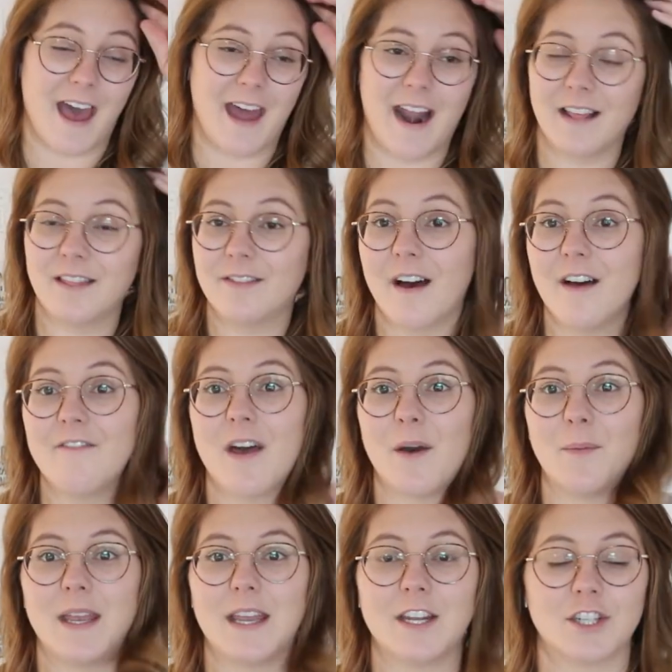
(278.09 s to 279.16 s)
I love that
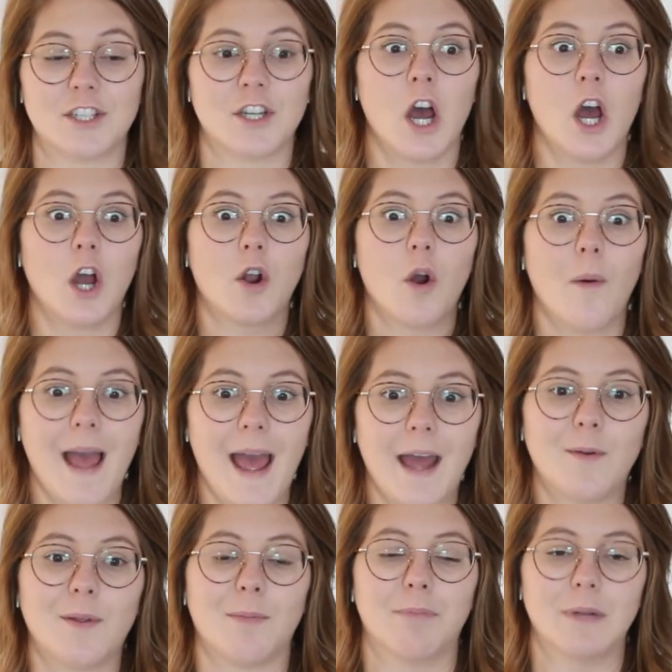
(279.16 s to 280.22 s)
we can just go ahead
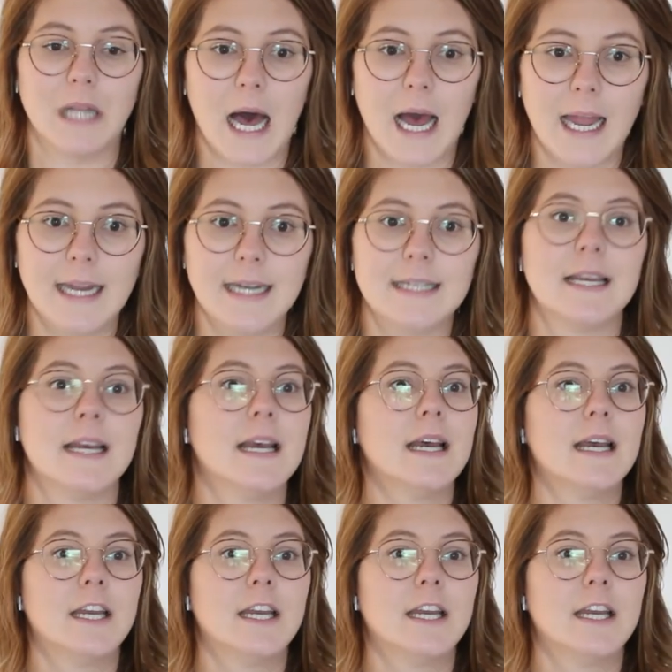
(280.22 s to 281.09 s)
with blind